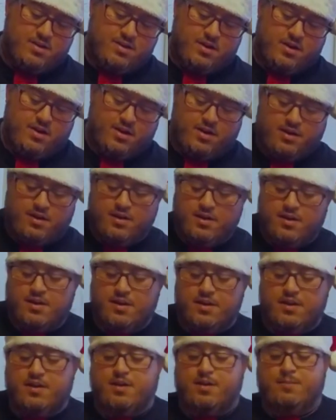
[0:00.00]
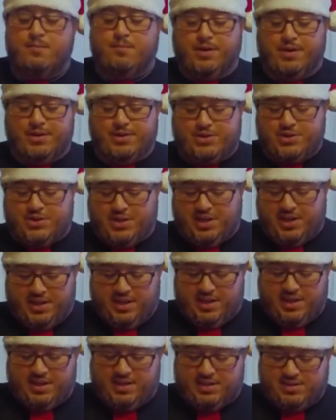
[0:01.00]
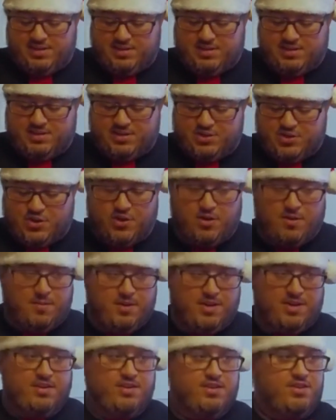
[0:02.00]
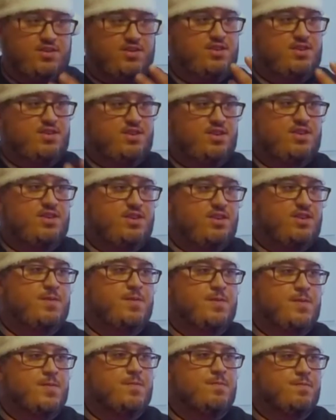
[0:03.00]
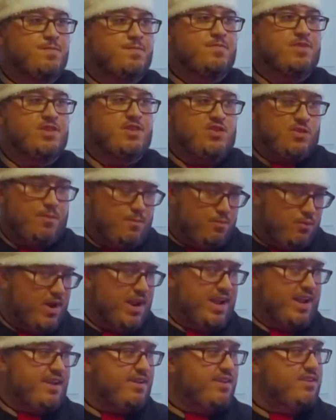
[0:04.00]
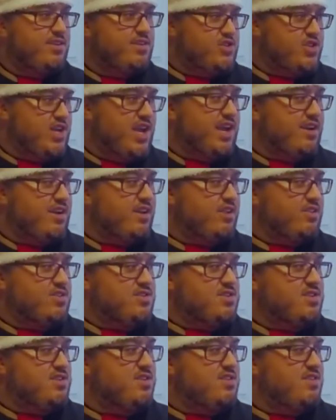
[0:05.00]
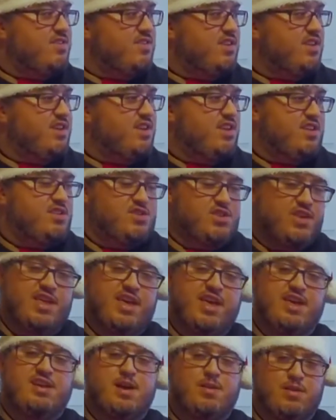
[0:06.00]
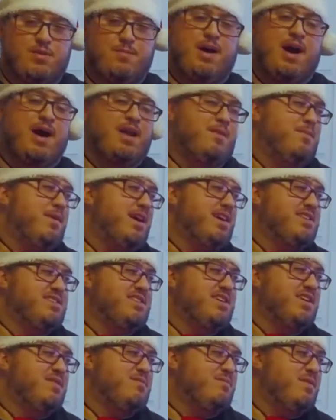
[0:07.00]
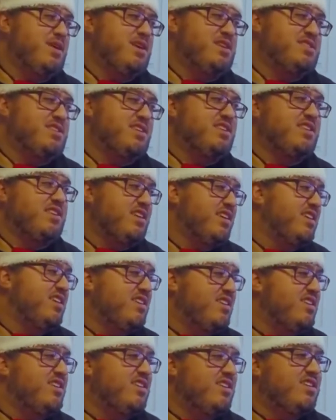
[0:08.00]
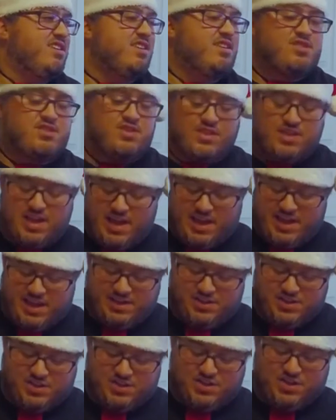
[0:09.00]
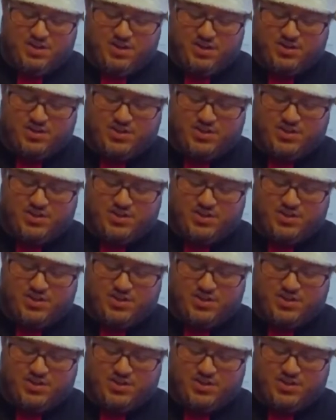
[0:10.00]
her, but she is determined to break Jack Nicholson. So they end up lobotomizing him basically. Oh my god! So that he just you know